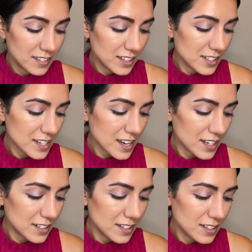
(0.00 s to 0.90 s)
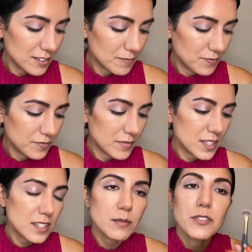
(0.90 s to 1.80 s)
Let's add
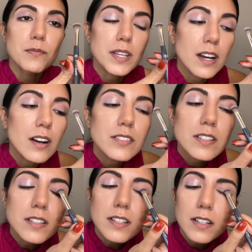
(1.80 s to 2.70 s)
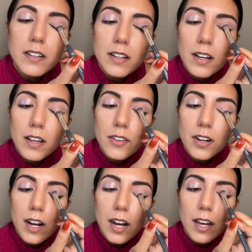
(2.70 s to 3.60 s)
some of Mia onto the other
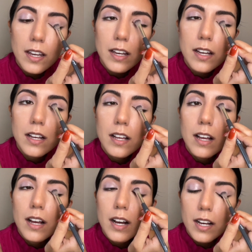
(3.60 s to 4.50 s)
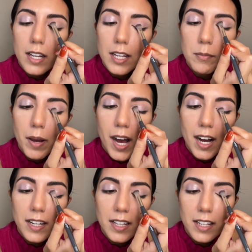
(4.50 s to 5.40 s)
eye. Again,
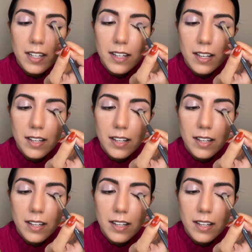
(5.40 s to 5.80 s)
patting